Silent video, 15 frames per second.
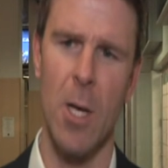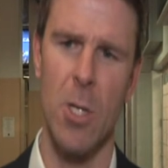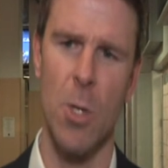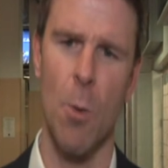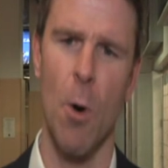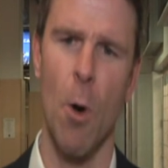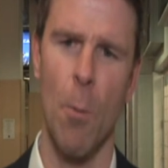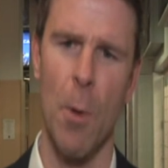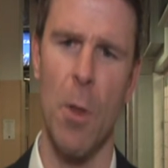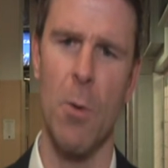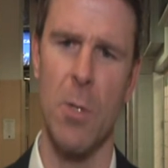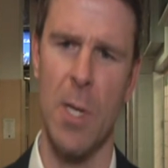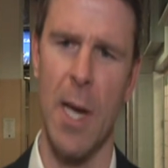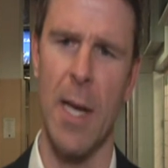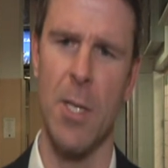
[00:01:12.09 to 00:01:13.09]
So we're hoping
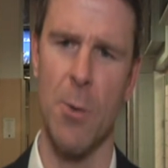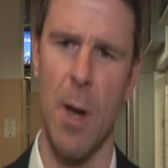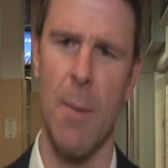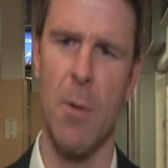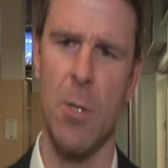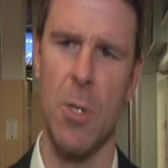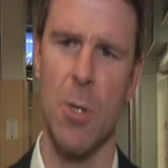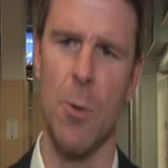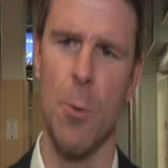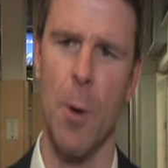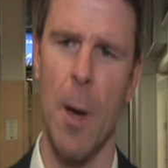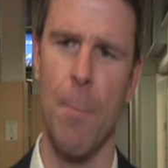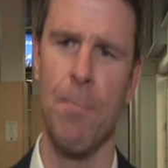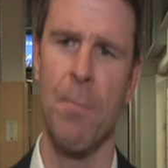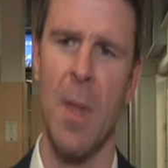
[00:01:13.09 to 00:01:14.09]
those guys are able
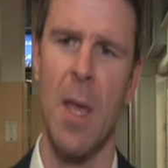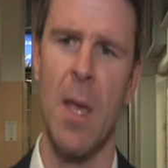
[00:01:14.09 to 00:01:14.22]
to